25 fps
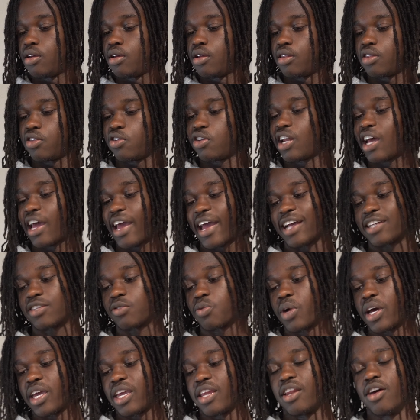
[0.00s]
they're not as
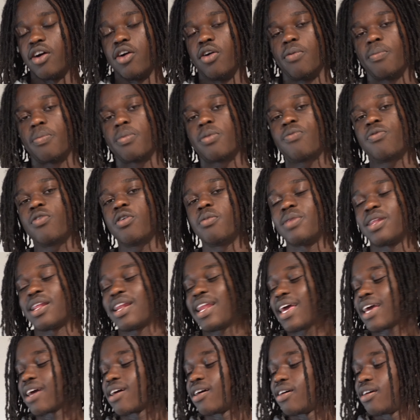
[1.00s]
white, you know, you feel me? They're
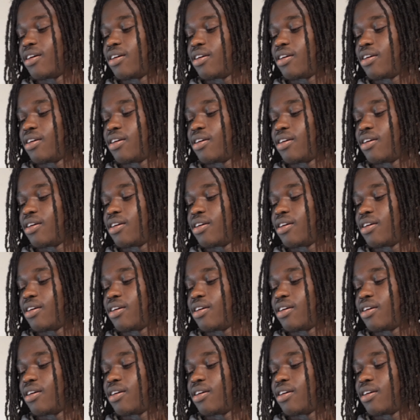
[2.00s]
like